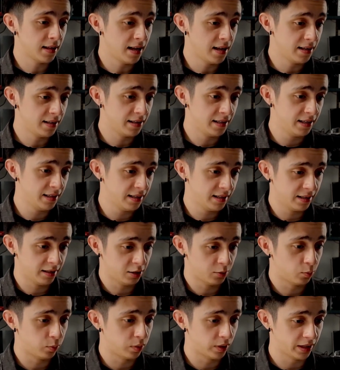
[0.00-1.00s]
and he didn't
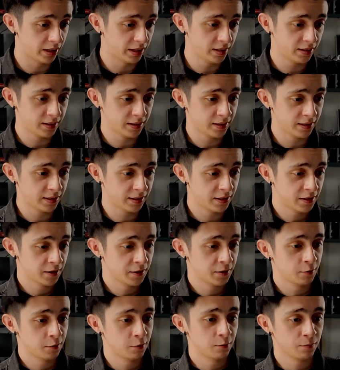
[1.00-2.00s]
explain it.
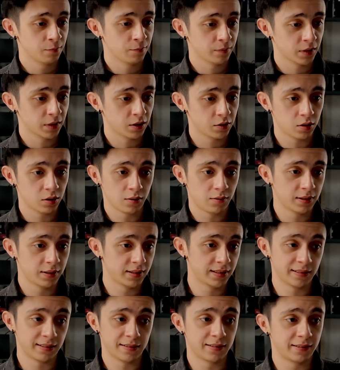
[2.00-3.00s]
So I
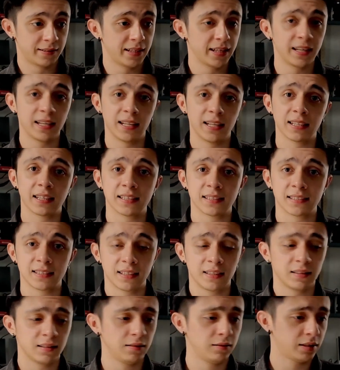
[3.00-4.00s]
was like, all right, I guess
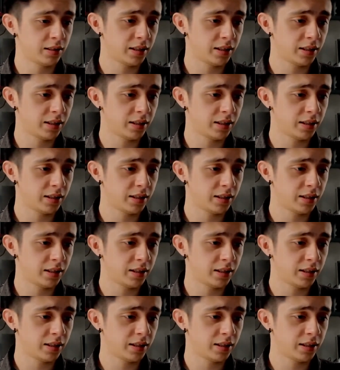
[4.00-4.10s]
I'll